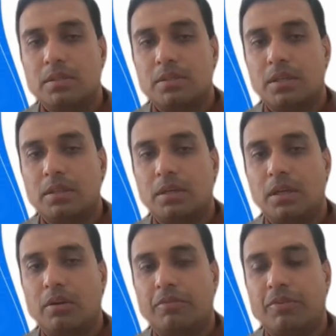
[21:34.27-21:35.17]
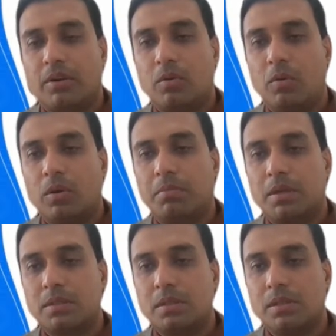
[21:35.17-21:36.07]
Strengthening of your core
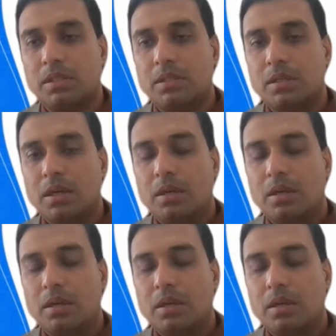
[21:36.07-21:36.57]
muscles